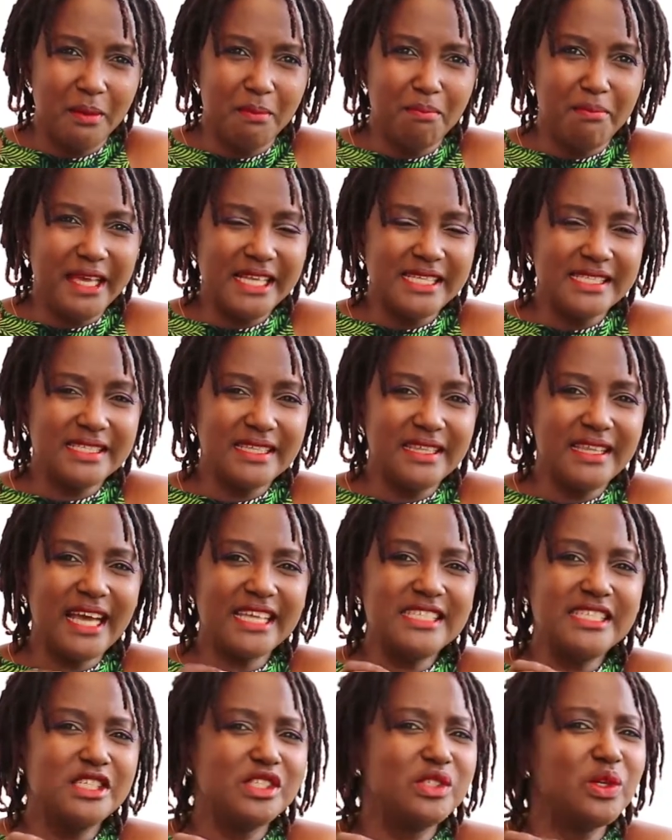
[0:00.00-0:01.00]
But
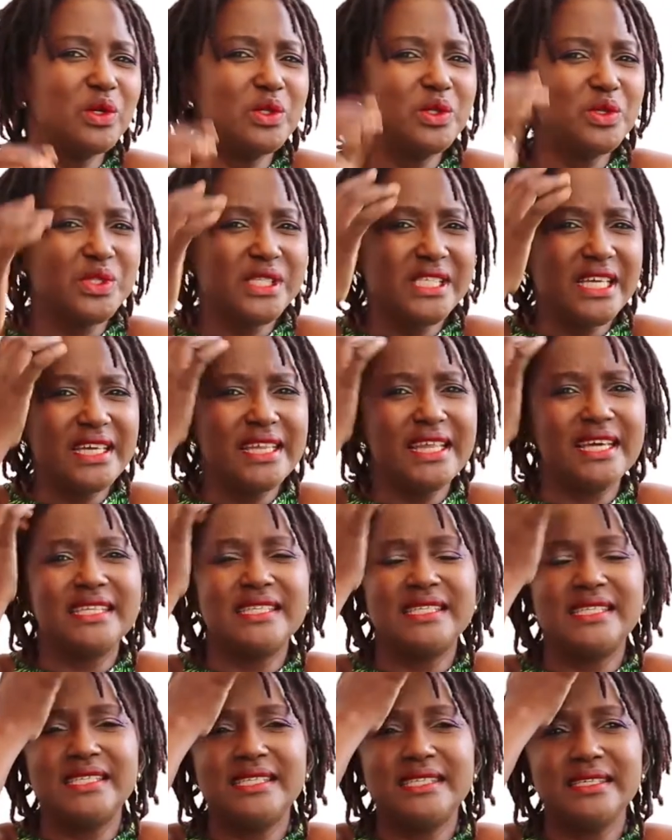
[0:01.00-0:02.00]
that is not to say
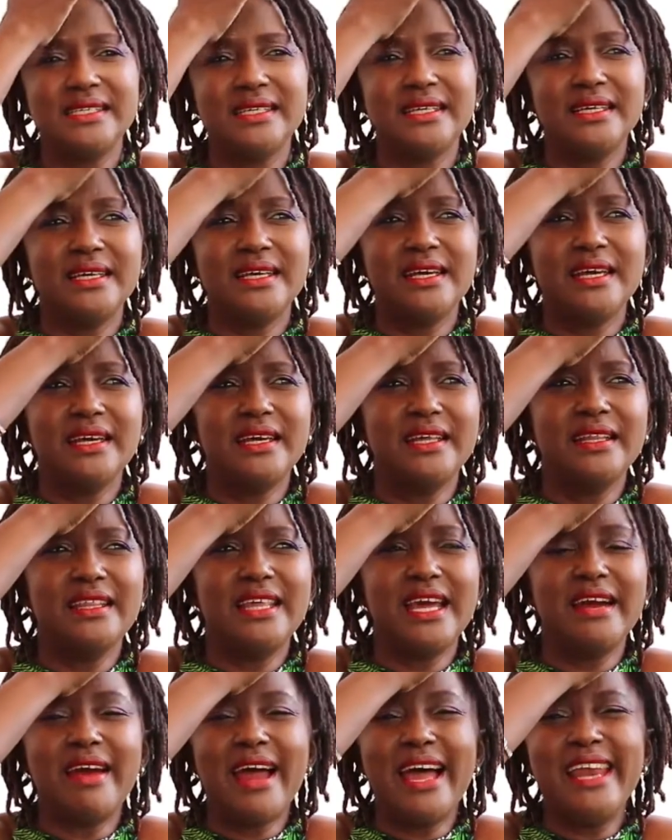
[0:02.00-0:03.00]
that
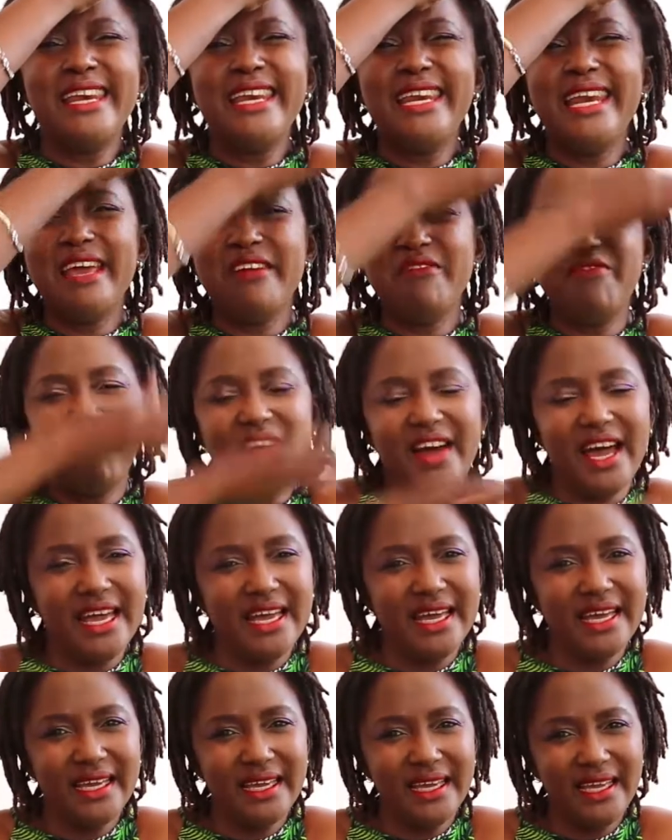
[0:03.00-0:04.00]
there are never
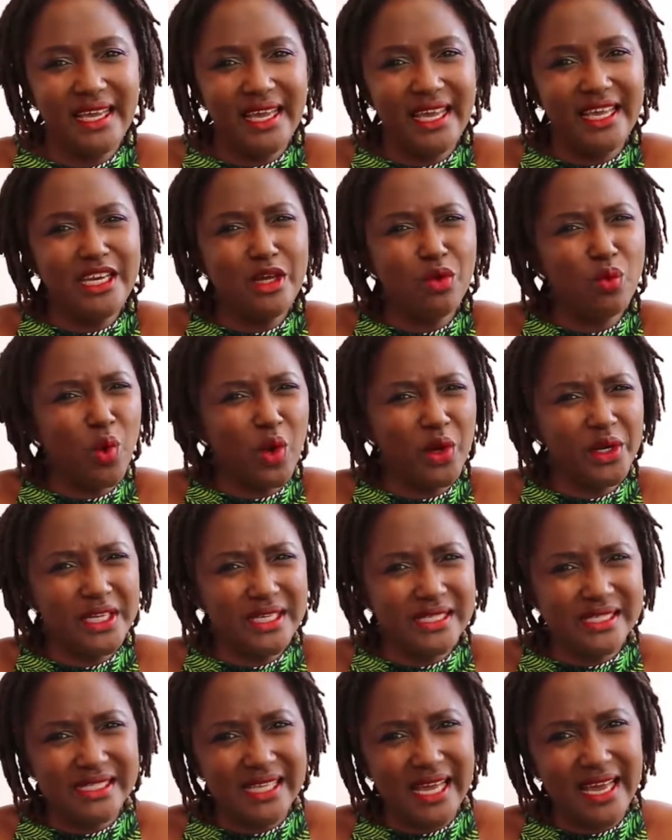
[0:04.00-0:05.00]
any
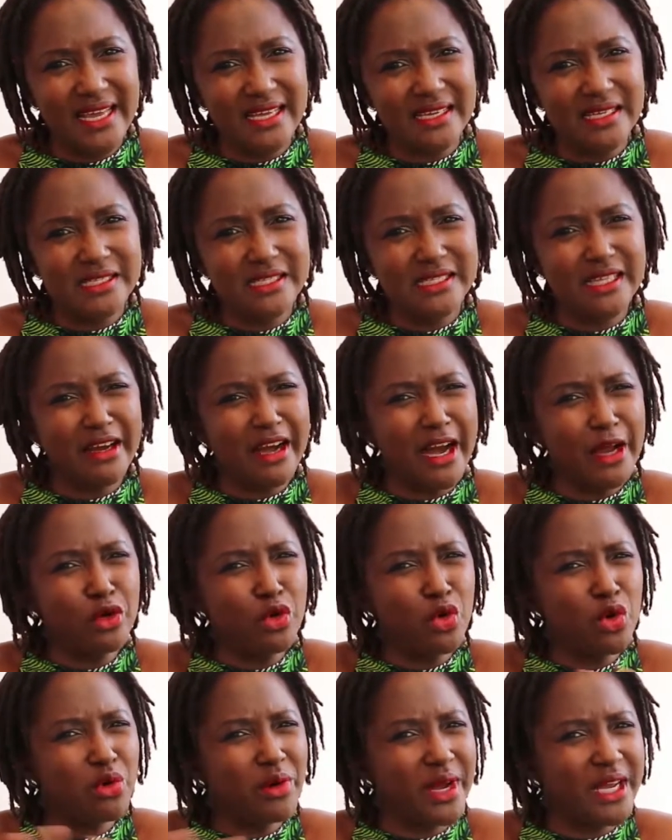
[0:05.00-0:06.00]
warning signs, there are
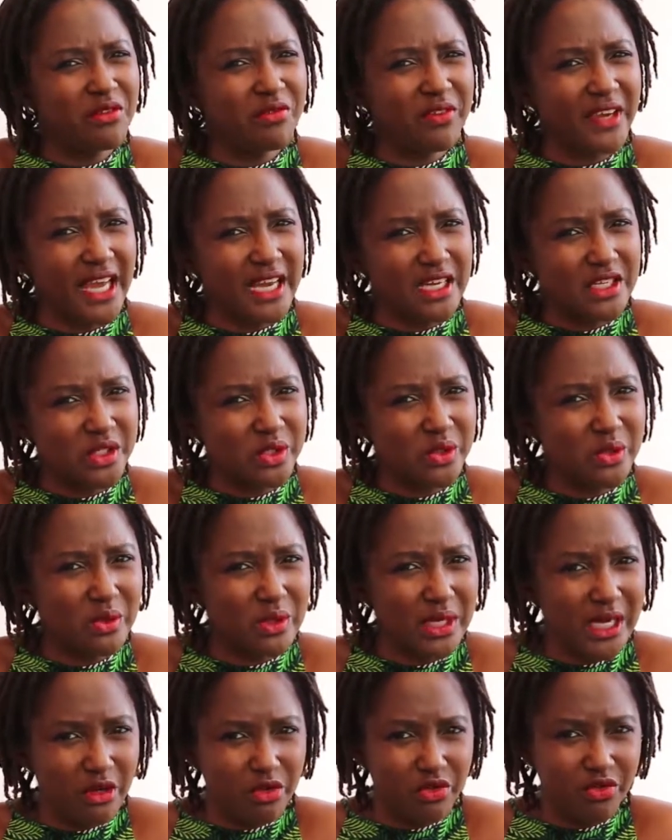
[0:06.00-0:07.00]
no red flags to
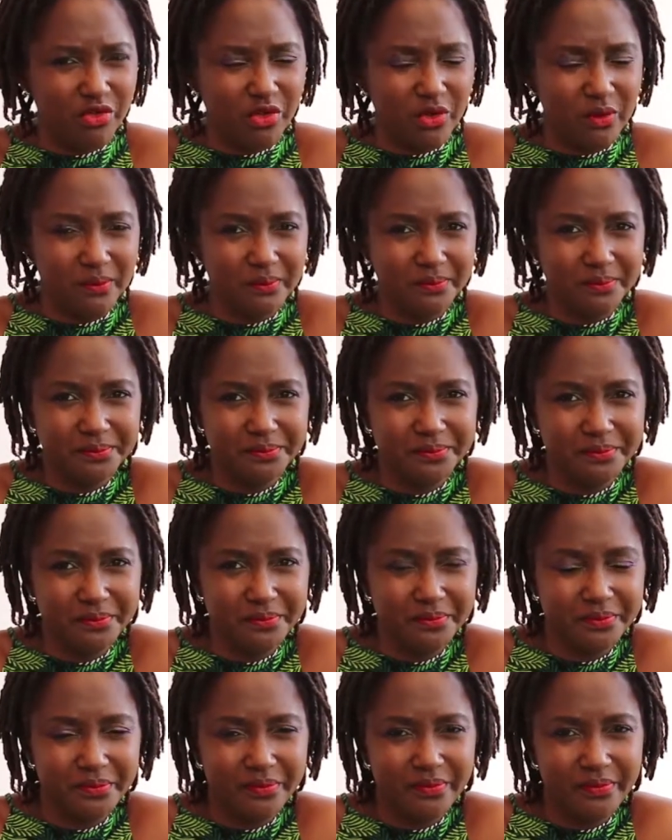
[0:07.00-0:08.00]
look out for.
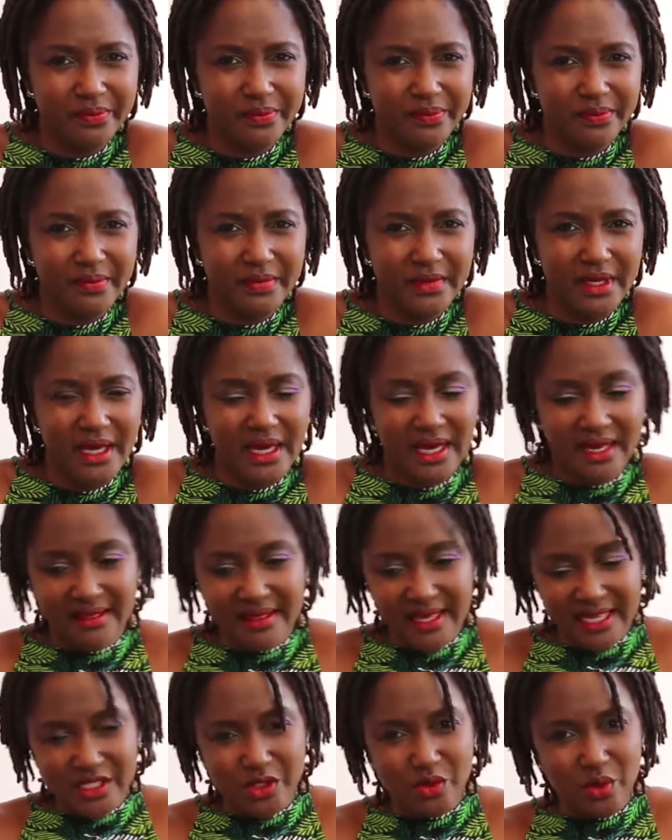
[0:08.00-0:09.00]
And
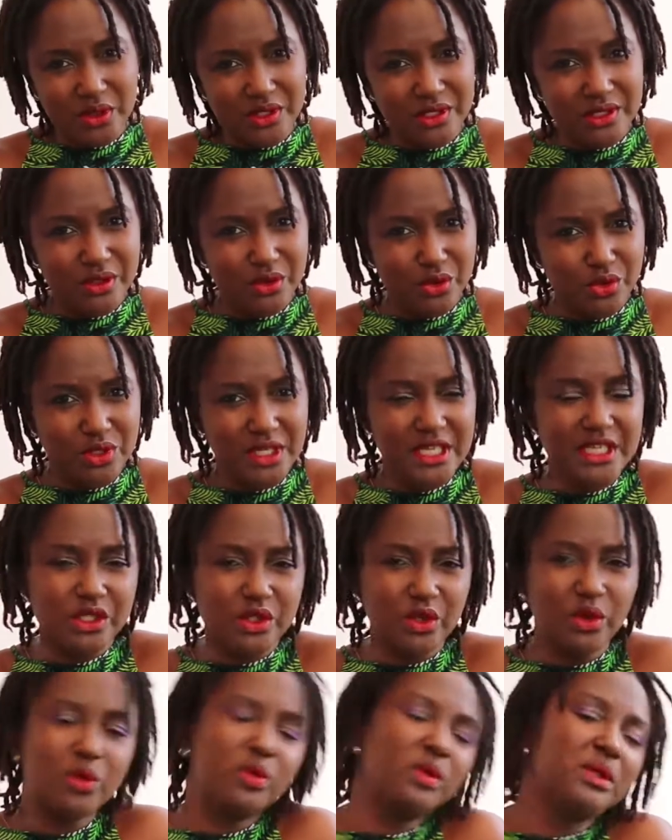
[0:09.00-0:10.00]
that's what today's
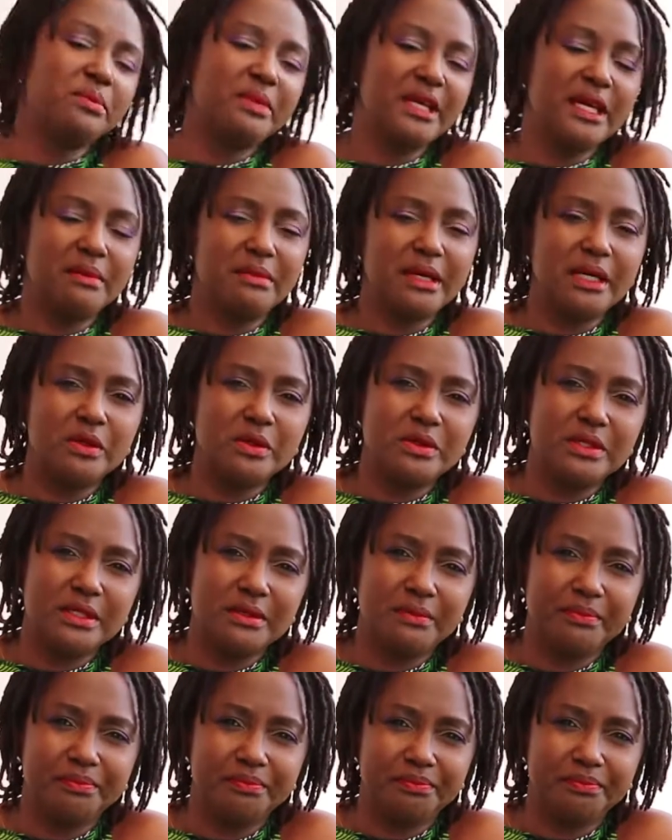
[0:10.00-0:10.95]
talk will be about.